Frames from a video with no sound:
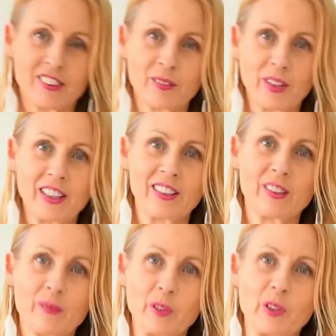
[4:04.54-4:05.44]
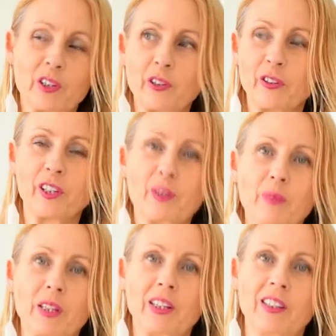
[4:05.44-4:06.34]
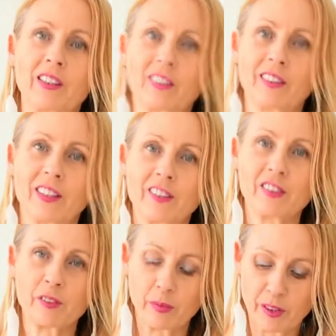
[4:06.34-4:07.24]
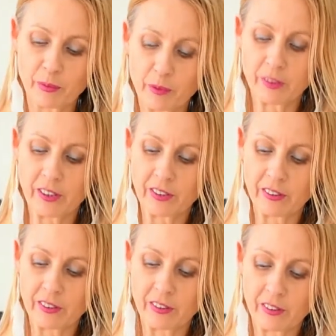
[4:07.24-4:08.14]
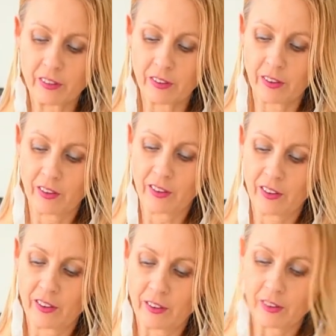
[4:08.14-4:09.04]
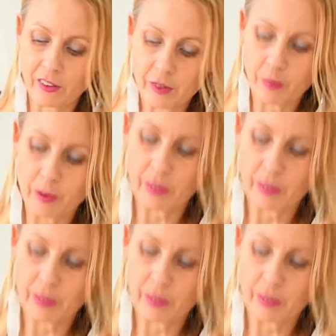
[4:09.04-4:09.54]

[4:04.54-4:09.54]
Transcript: To get a more creamy and spreadable texture, I'll just put